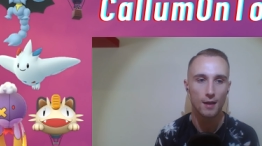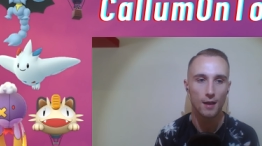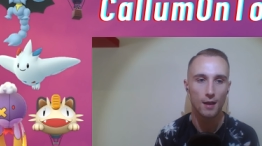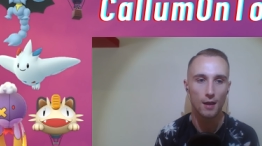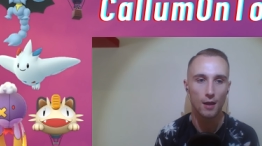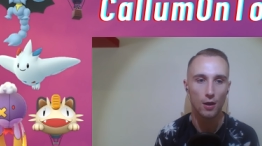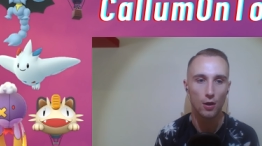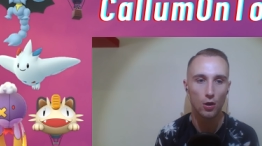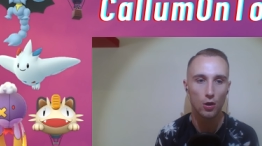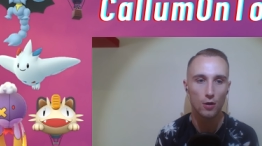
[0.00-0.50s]

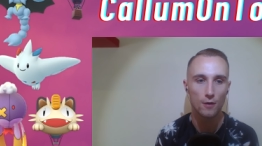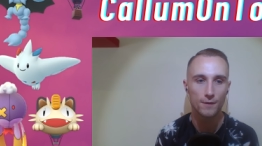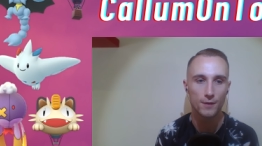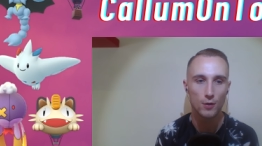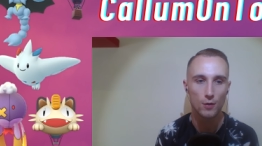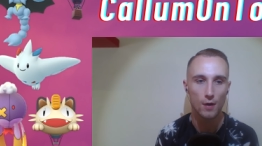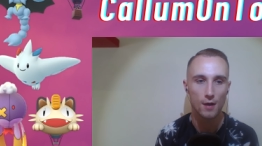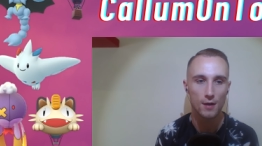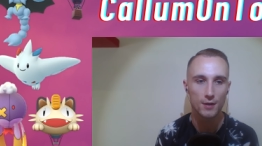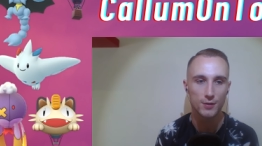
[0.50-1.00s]
a lot of
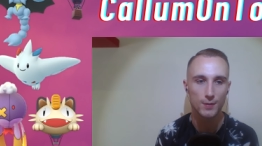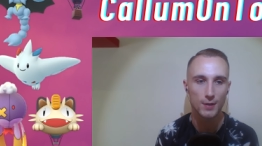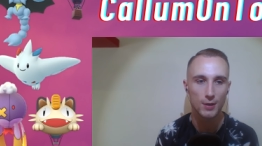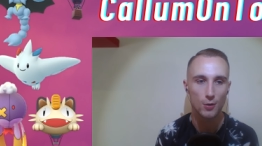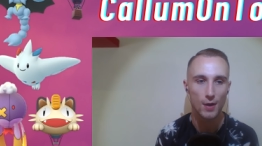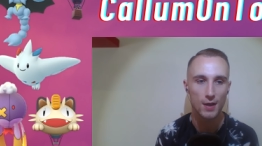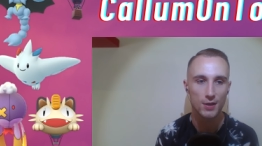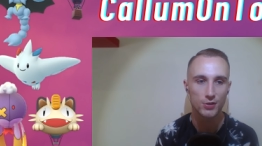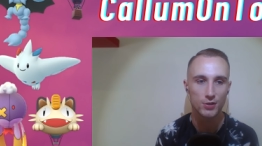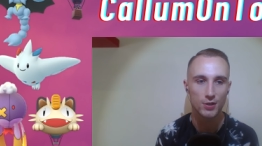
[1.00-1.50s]
you asked me
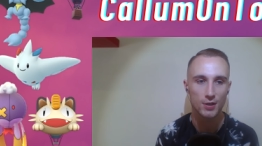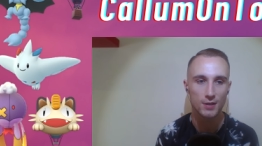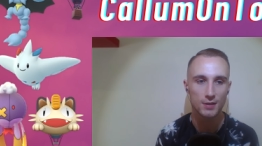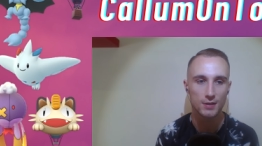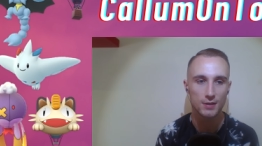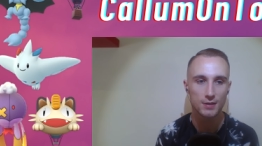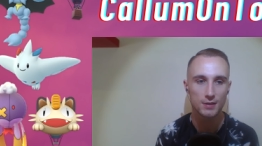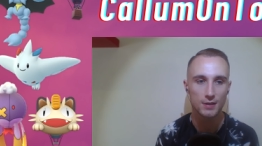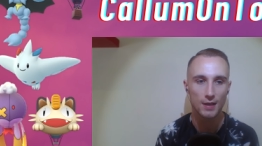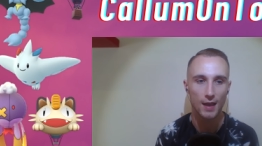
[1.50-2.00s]

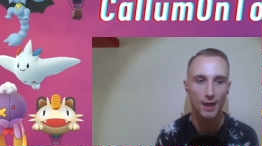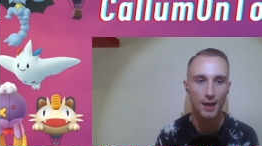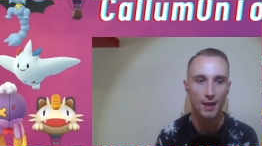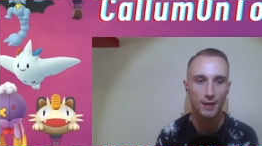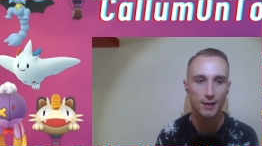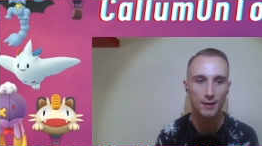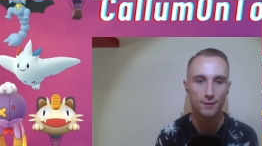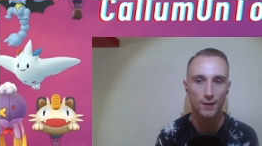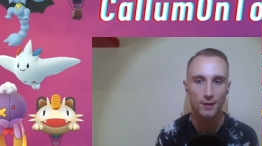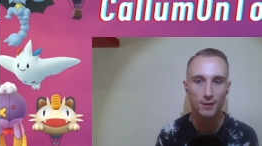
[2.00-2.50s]
questions,
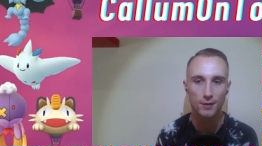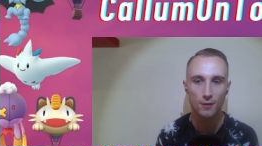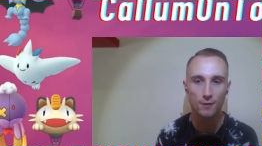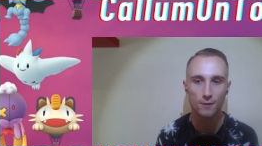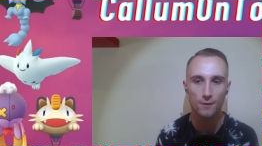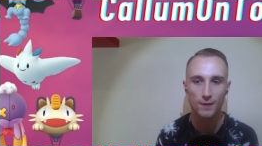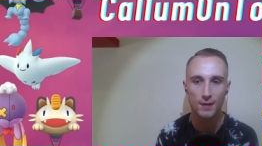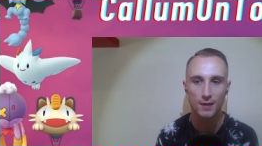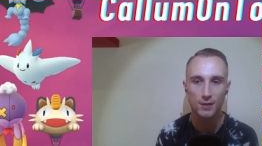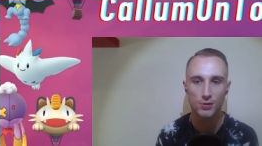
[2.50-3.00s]
and if I
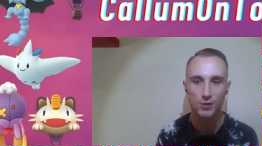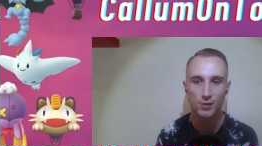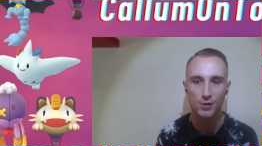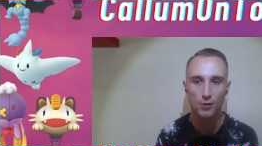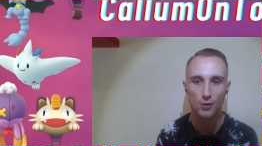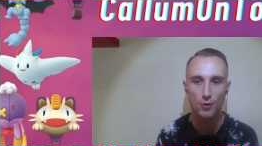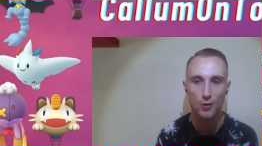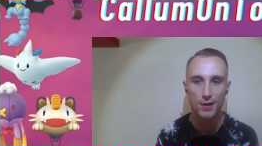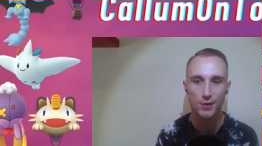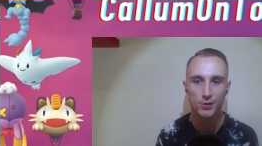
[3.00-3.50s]
don't feature
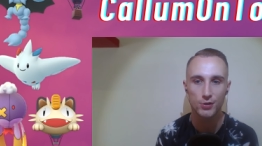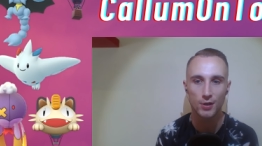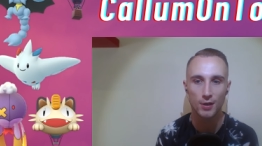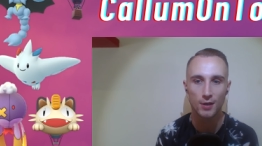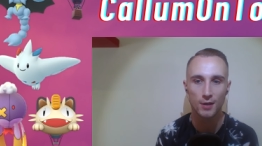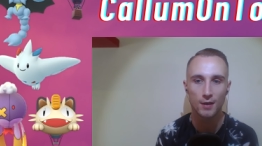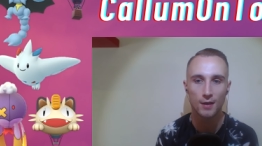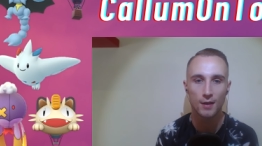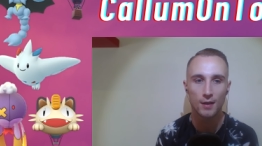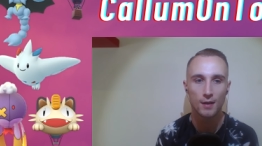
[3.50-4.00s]
your
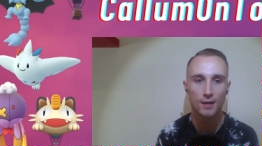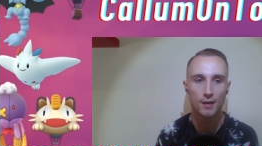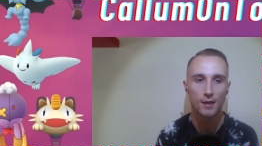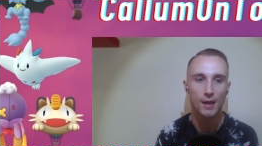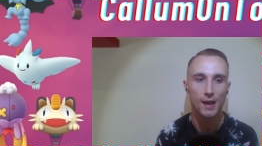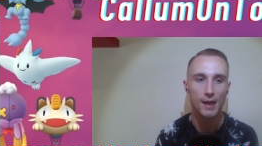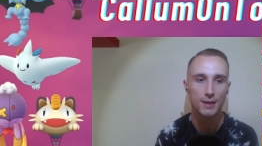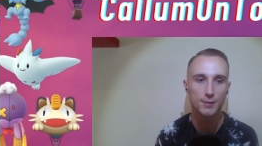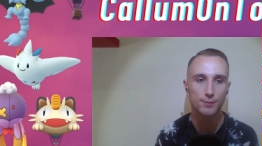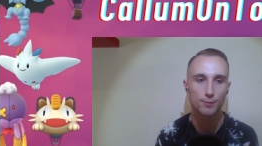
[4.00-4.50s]
question,
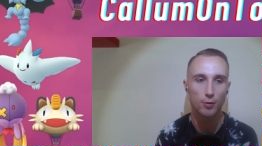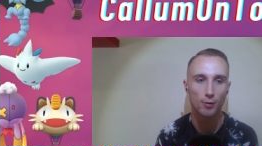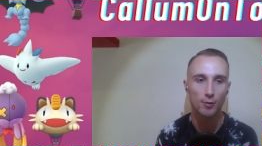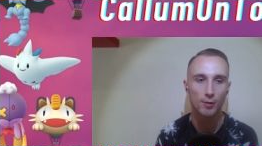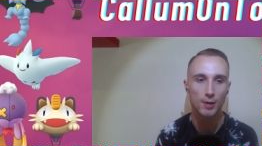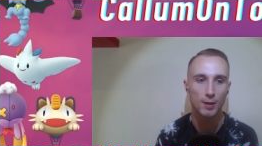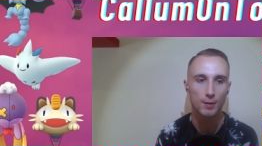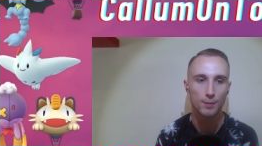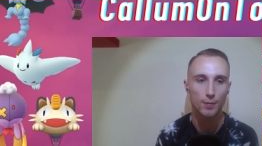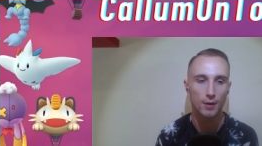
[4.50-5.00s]
it's
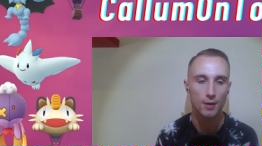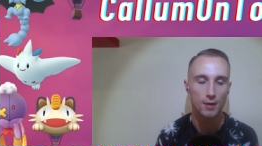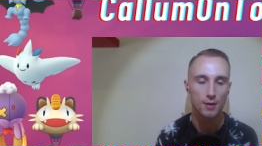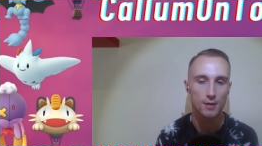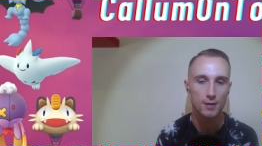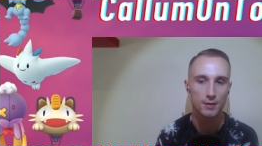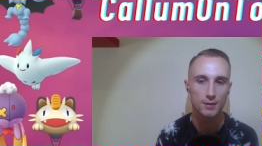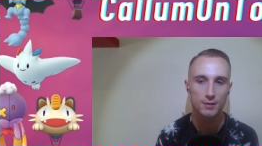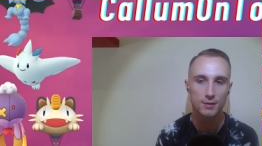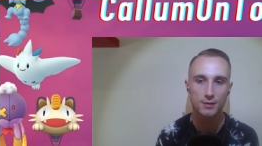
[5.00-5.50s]
probably
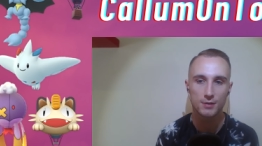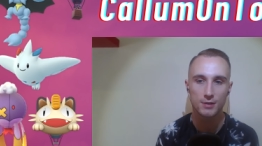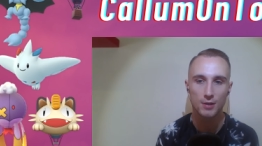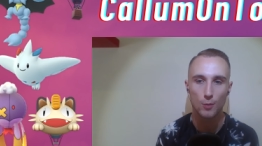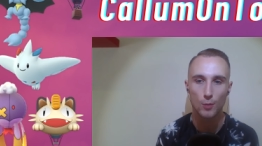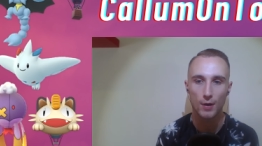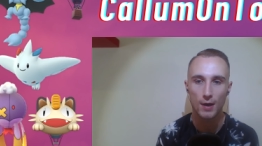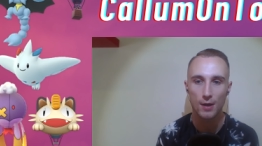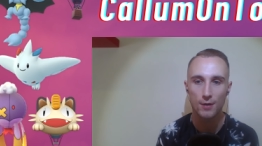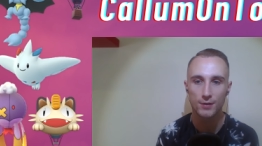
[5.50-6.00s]
because
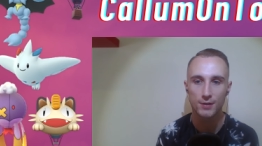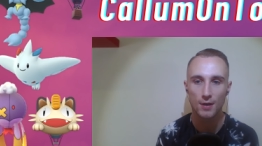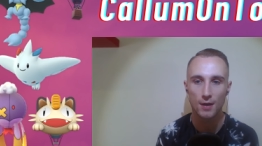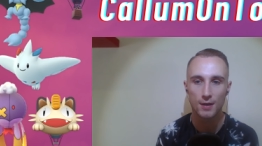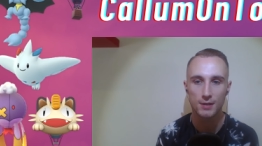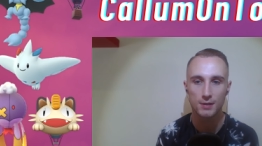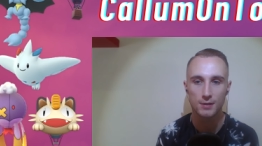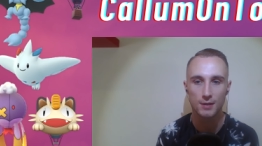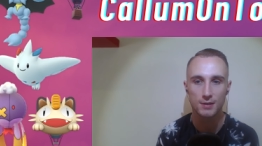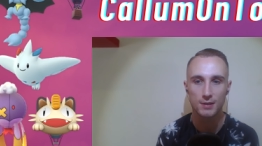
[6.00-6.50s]
someone else
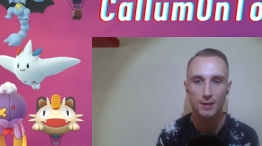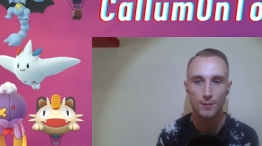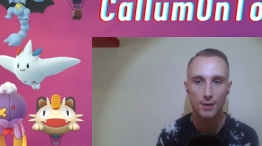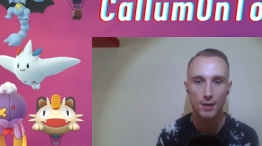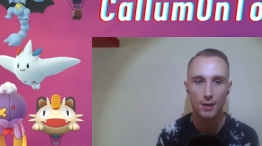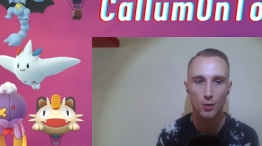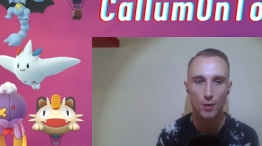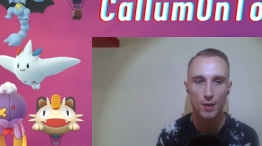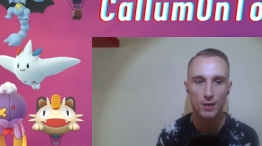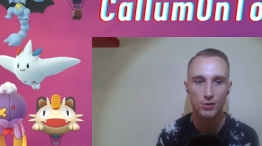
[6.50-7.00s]
asked a
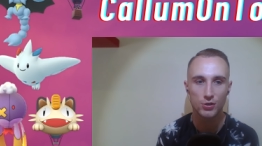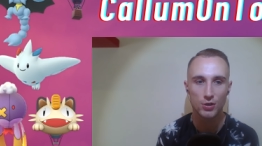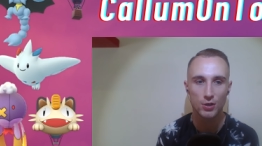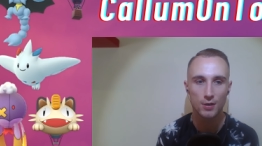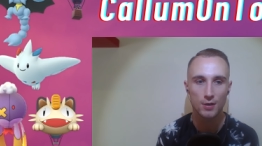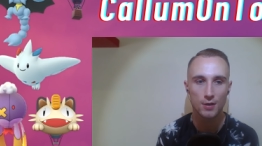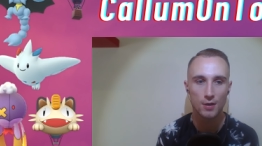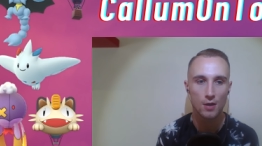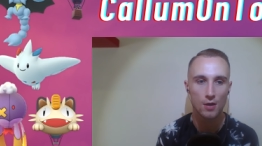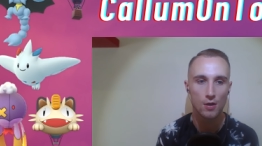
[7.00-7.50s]
similar
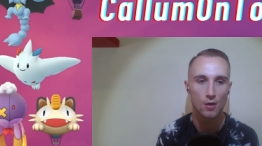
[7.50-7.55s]
question,